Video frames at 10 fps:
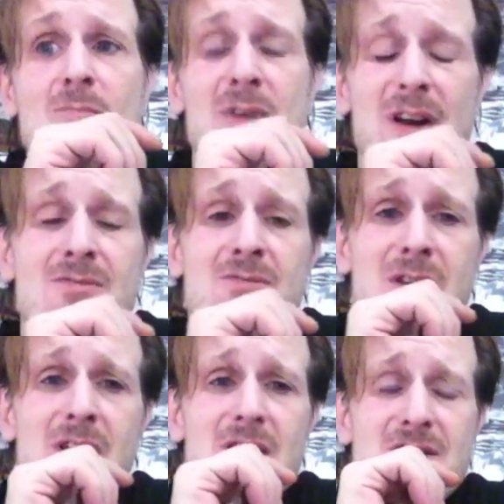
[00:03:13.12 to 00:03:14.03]
but I've
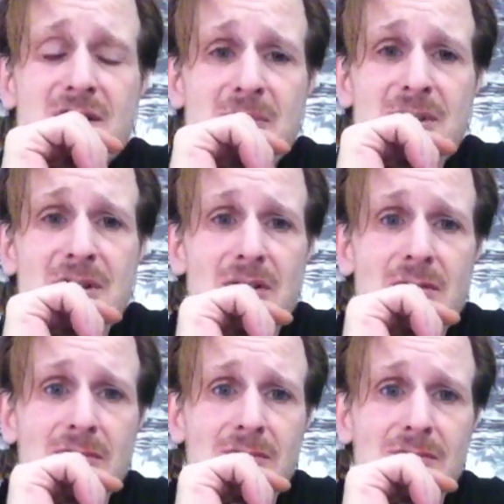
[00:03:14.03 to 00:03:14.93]
realized something
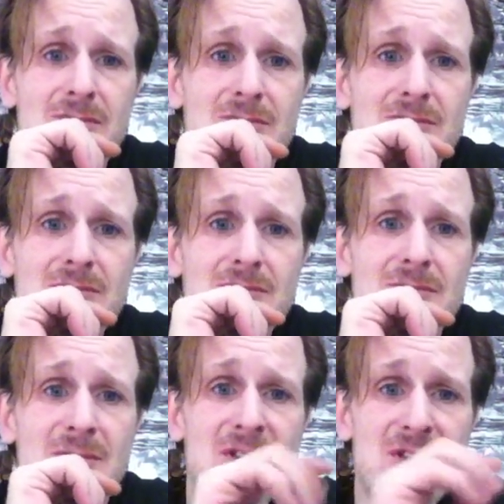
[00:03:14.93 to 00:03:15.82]

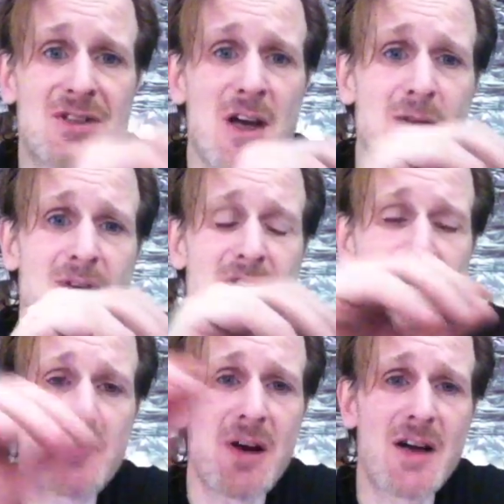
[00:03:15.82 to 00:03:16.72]
in the time that
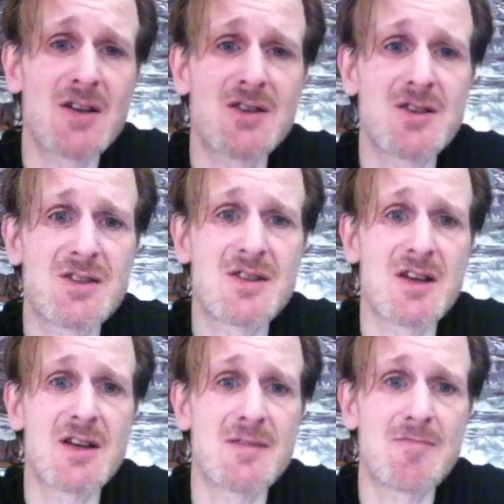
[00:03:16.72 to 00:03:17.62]
has passed since
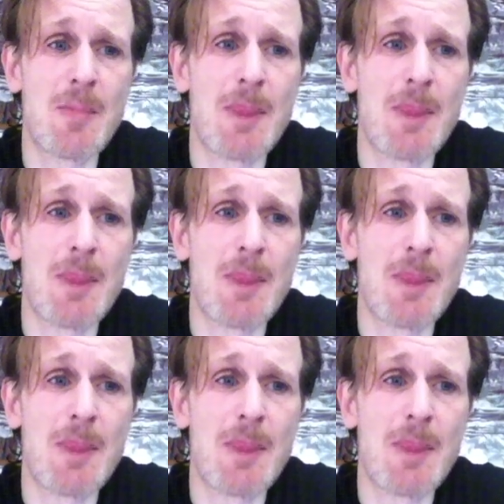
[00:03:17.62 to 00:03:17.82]
then.